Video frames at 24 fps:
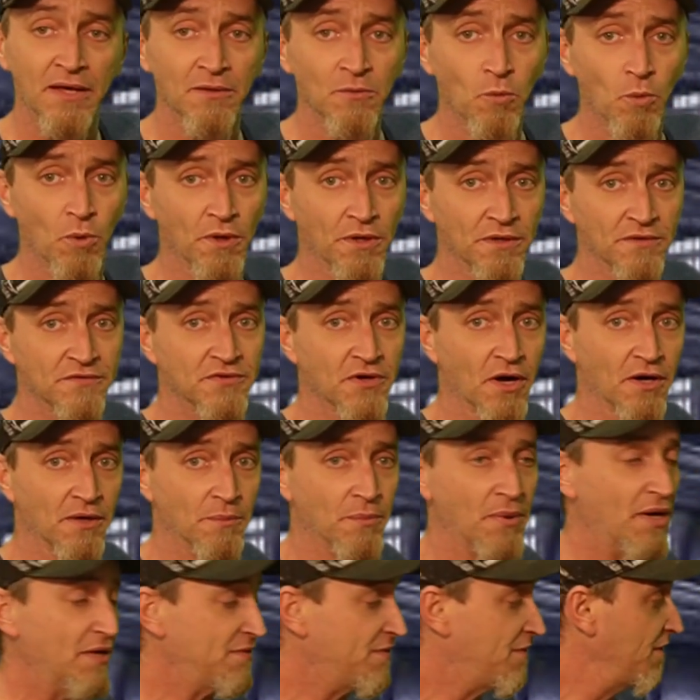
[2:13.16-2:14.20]
we're going to talk
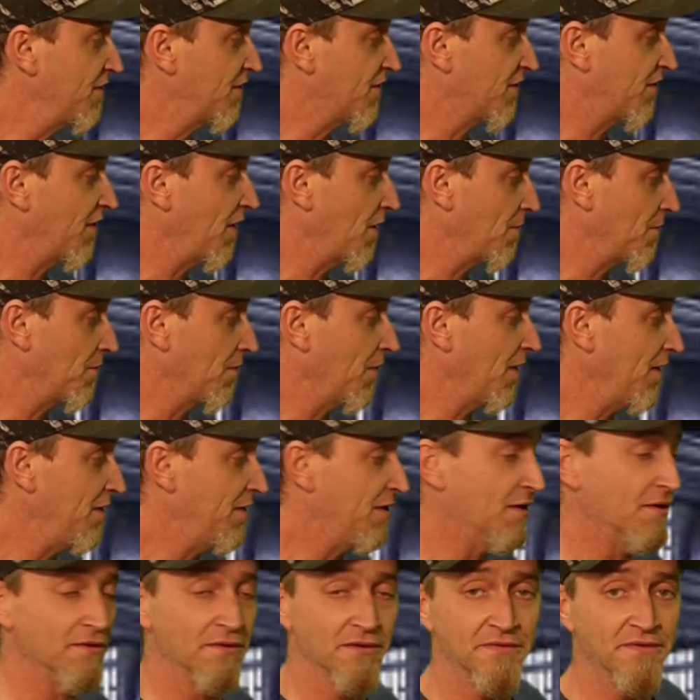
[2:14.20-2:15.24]
about this set right
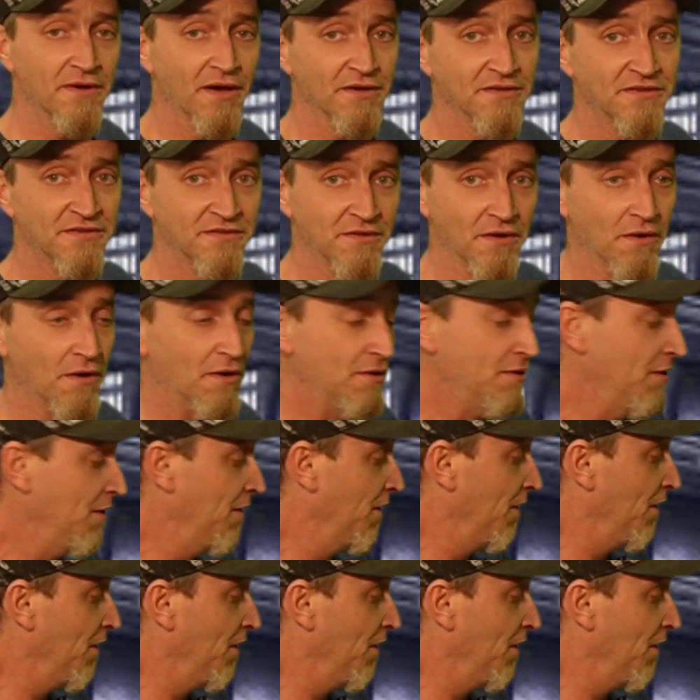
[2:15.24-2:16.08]
here, the Death Star.